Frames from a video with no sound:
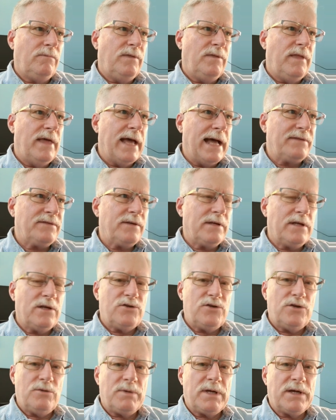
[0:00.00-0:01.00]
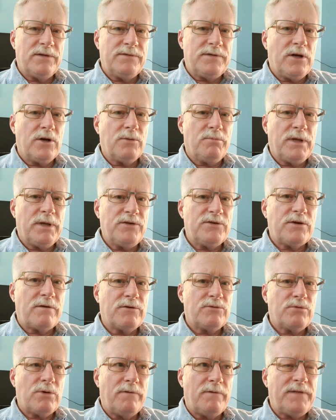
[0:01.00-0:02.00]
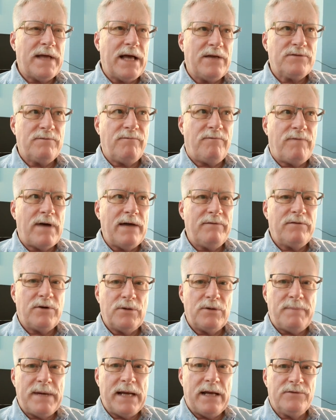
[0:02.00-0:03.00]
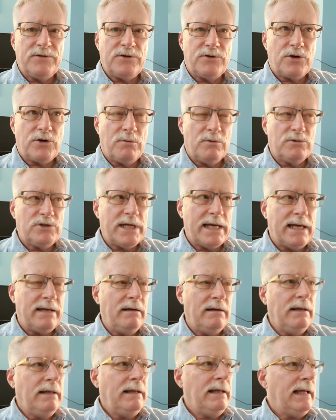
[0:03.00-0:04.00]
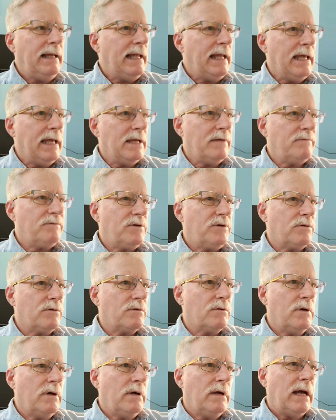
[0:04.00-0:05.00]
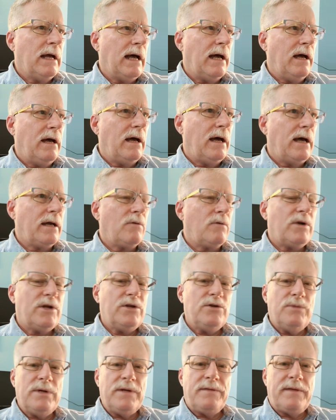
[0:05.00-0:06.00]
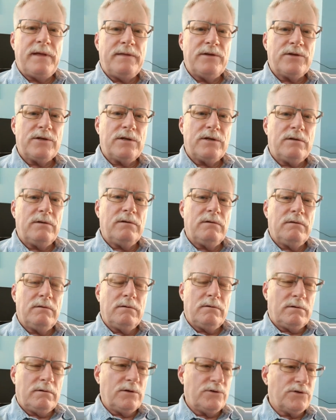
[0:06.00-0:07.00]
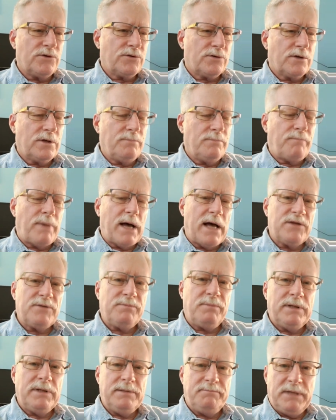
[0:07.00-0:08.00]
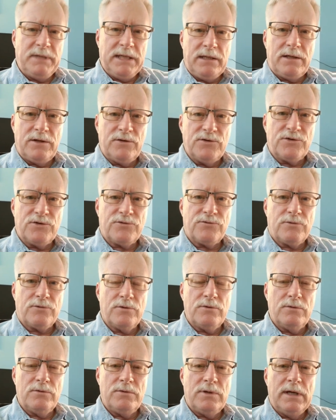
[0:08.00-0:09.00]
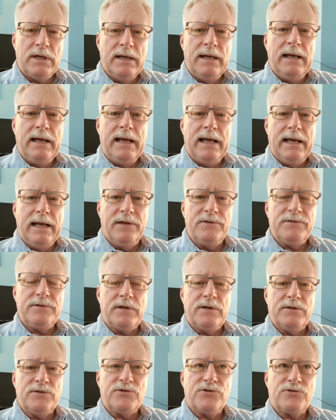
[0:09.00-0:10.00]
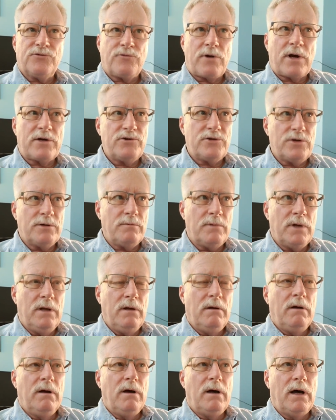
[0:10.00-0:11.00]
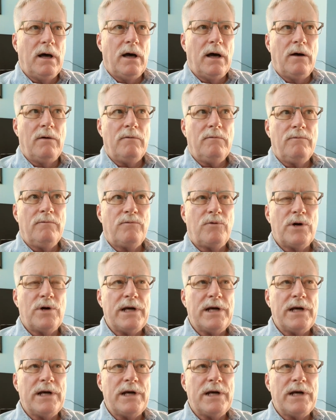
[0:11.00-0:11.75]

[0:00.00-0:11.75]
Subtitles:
that's an issue because the airplane's over 12,500 pounds of turbojet, and I don't want to do anything that could possibly be construed as instruction for an